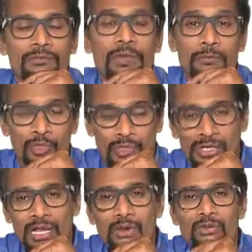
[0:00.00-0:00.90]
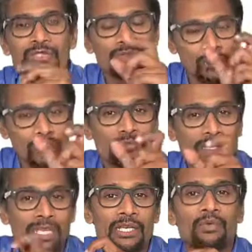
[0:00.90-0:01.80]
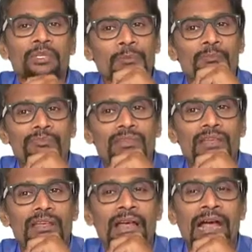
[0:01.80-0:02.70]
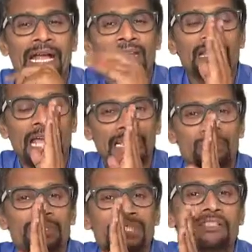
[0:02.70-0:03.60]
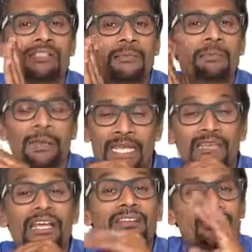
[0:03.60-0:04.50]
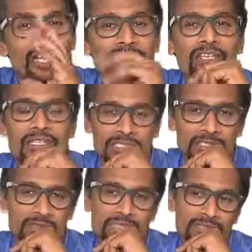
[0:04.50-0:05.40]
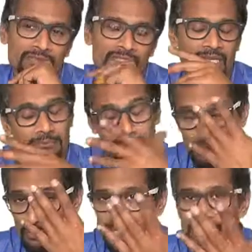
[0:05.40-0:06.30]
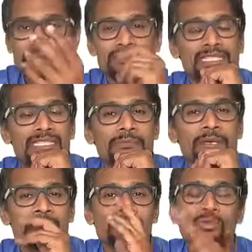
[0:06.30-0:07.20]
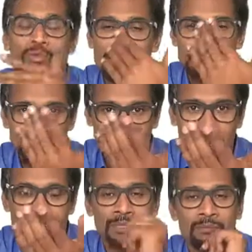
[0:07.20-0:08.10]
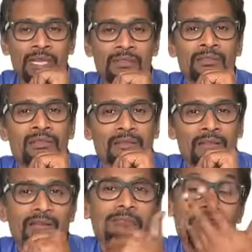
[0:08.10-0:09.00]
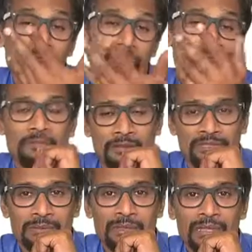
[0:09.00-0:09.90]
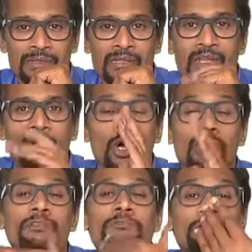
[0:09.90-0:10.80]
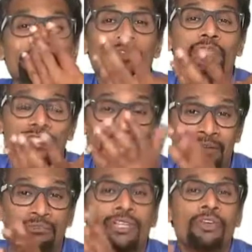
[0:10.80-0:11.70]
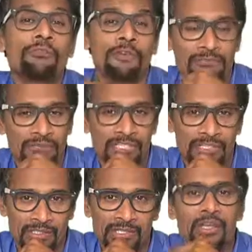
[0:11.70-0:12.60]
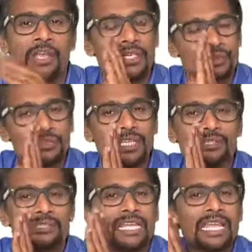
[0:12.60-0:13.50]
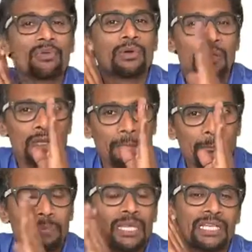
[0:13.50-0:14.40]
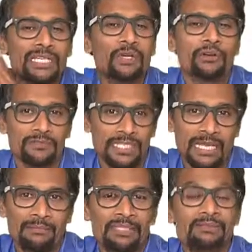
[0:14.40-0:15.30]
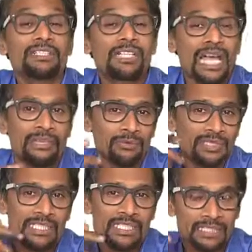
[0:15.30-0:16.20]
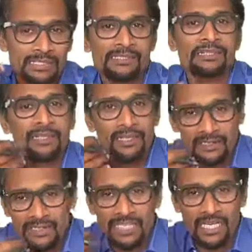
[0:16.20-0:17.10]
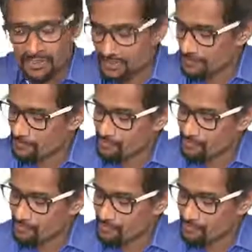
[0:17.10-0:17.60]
from your account, is going to be equal, and annuities are paid at regular intervals of time, maybe once in 6 months, or once every month, fifth of every month, or the 5th of January of every year. So there is an equal period of time at which annuity is deducted.